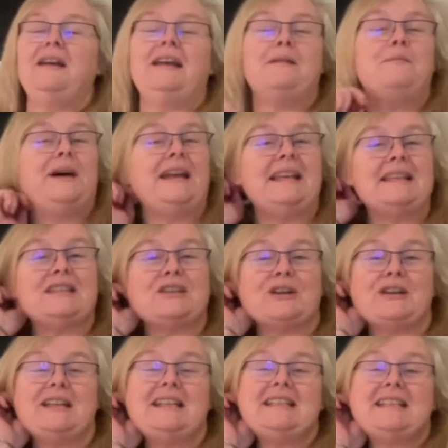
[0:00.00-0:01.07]
But it's
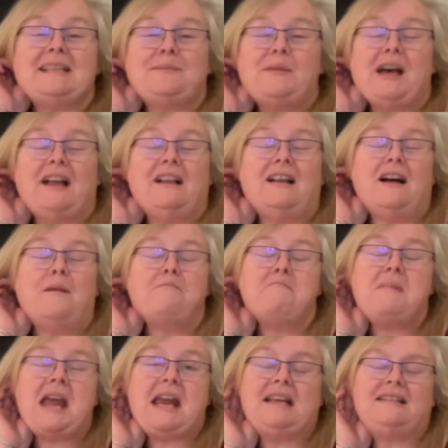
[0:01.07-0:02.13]
starting to smell
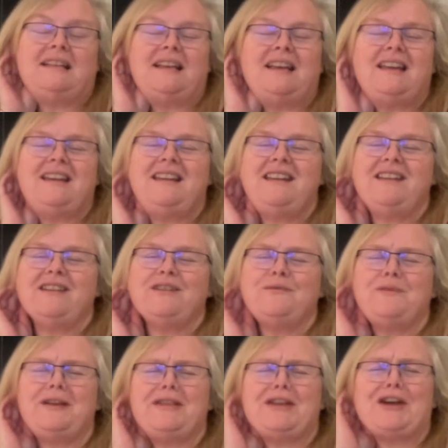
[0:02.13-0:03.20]
amazing in here
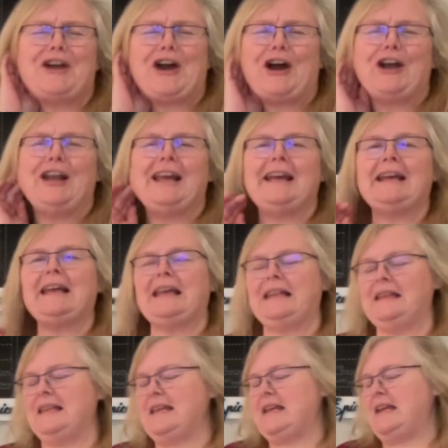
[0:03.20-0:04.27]
with the garlic
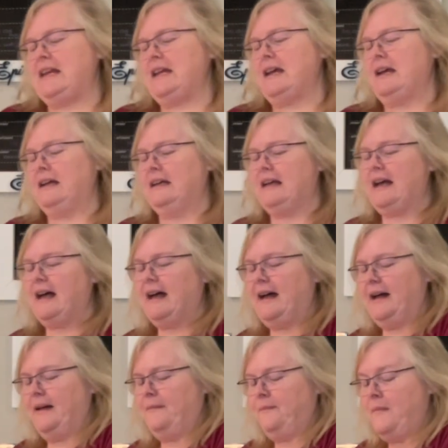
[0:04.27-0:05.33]
and the
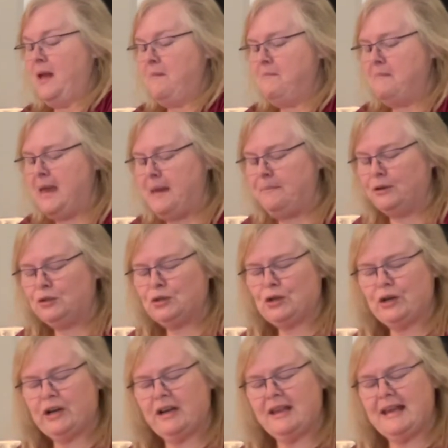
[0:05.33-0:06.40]
maple
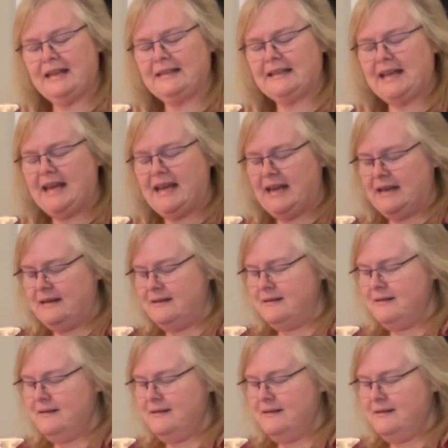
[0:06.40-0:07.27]
sugar that's in